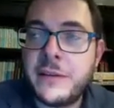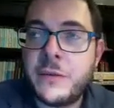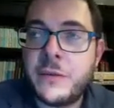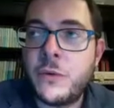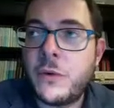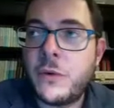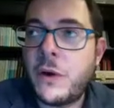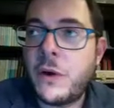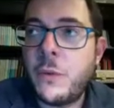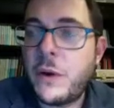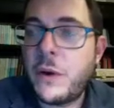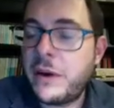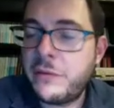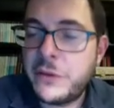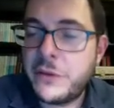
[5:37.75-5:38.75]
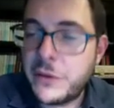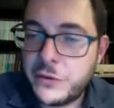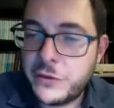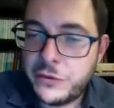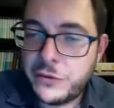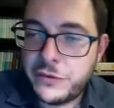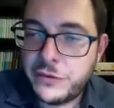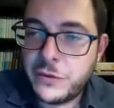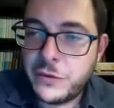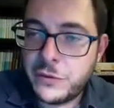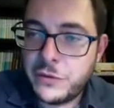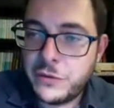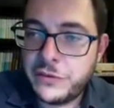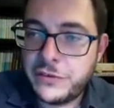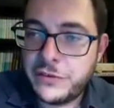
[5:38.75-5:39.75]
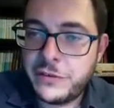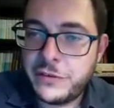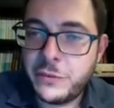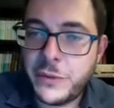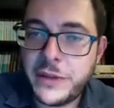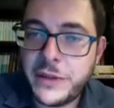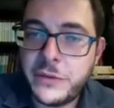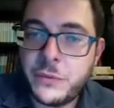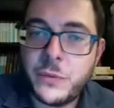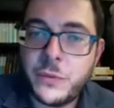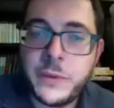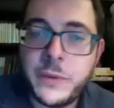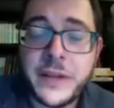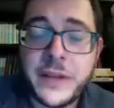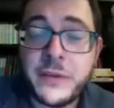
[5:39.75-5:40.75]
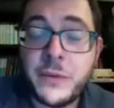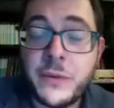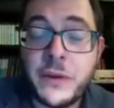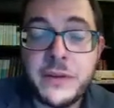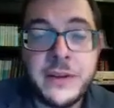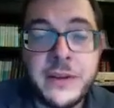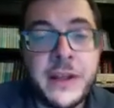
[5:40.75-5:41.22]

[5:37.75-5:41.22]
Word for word: to draw whatever conclu conclusions we might we might want